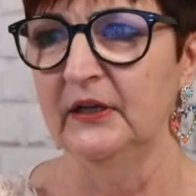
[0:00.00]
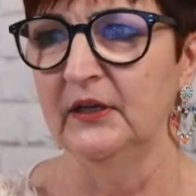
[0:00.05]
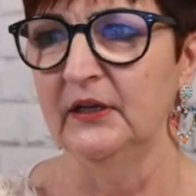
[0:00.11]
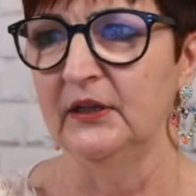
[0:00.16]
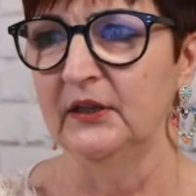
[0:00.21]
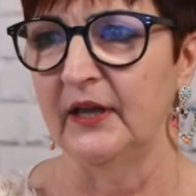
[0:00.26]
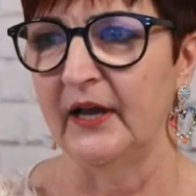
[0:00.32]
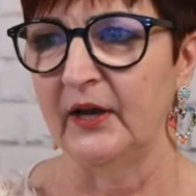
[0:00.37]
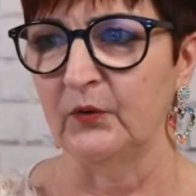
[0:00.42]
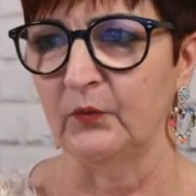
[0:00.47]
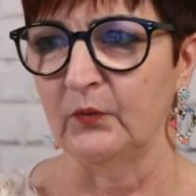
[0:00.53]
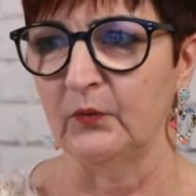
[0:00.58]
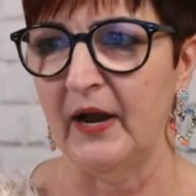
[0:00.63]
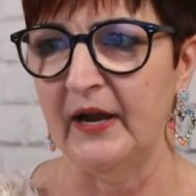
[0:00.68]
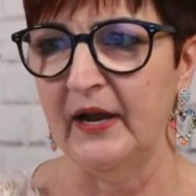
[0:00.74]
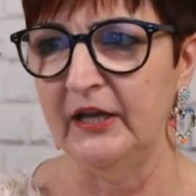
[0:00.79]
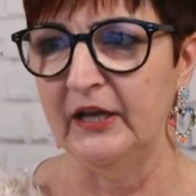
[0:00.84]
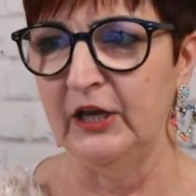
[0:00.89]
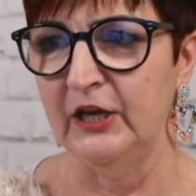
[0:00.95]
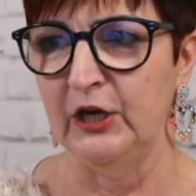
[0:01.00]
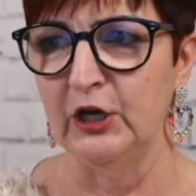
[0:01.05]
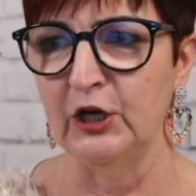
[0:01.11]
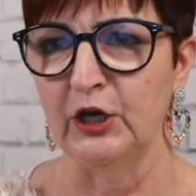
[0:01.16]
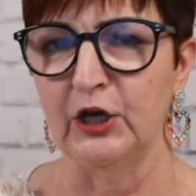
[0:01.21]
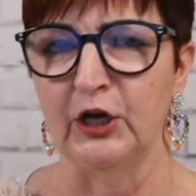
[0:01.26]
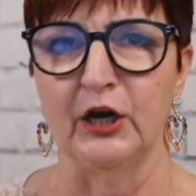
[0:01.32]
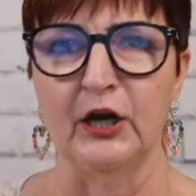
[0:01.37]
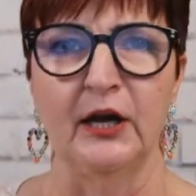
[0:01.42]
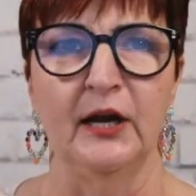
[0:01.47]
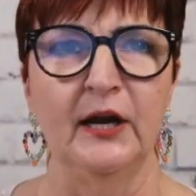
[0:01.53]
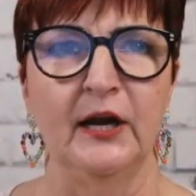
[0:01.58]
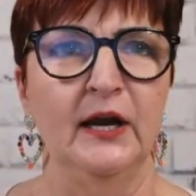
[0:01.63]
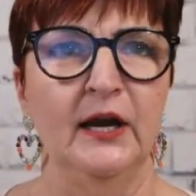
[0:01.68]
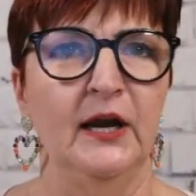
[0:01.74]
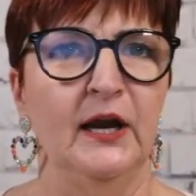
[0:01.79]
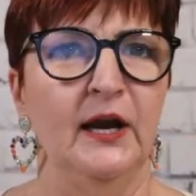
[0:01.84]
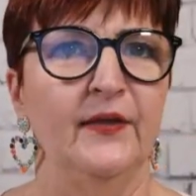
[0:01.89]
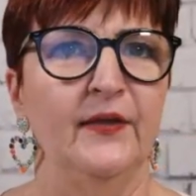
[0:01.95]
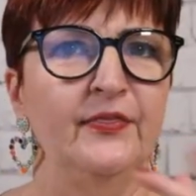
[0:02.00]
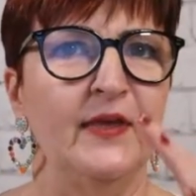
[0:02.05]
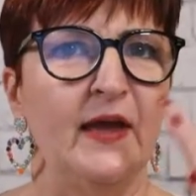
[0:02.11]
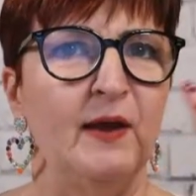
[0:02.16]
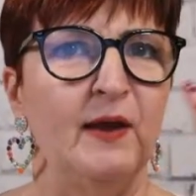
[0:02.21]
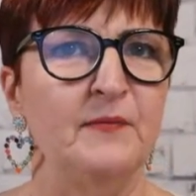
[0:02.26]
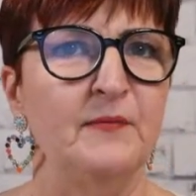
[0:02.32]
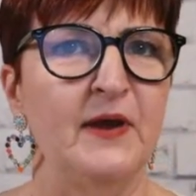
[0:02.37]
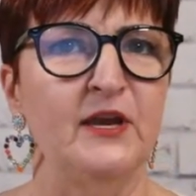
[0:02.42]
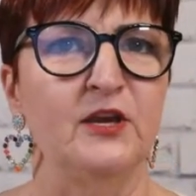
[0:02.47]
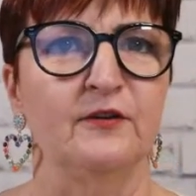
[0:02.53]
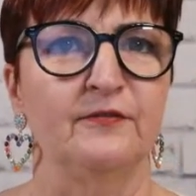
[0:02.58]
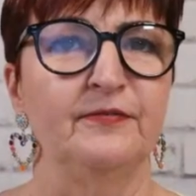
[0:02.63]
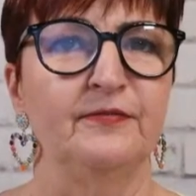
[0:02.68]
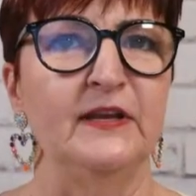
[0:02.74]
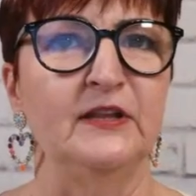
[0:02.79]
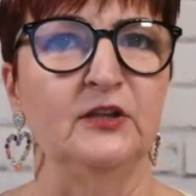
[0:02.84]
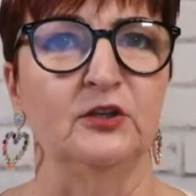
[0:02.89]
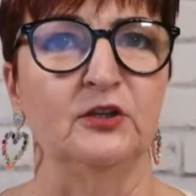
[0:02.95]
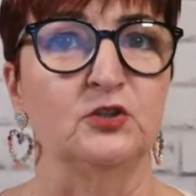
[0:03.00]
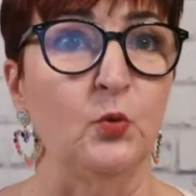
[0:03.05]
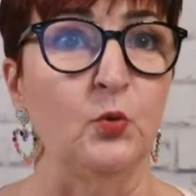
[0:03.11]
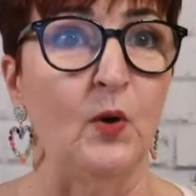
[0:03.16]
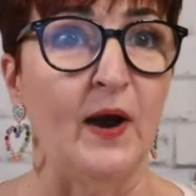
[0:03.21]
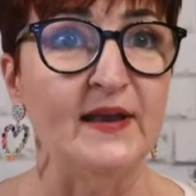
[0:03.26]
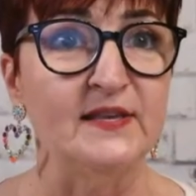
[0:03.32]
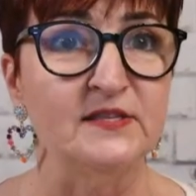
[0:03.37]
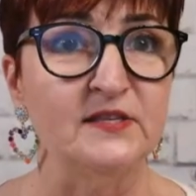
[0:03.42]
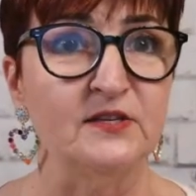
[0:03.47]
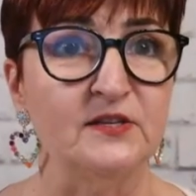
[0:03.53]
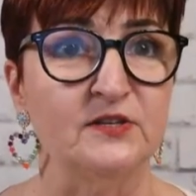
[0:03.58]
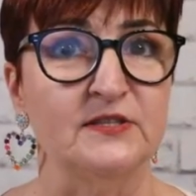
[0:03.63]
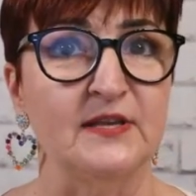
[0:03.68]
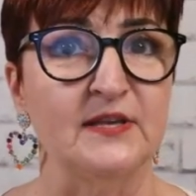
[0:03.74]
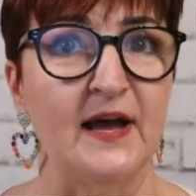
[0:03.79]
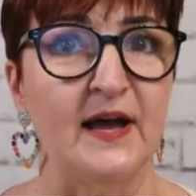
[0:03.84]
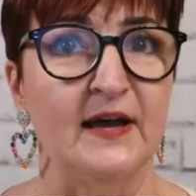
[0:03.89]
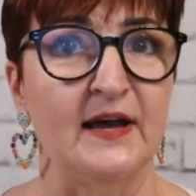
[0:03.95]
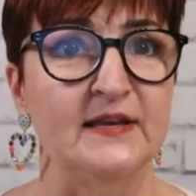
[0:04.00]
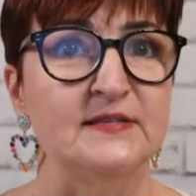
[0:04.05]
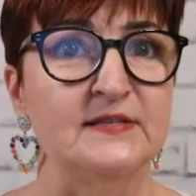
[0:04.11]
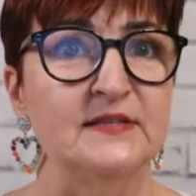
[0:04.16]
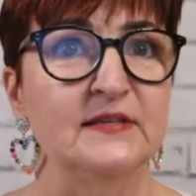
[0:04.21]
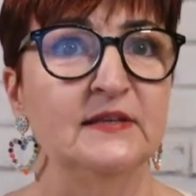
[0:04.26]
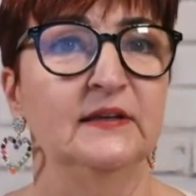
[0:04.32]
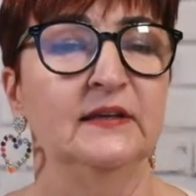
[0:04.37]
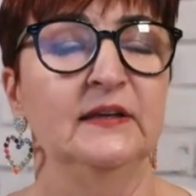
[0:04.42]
like right here, that make your feet look twice their size.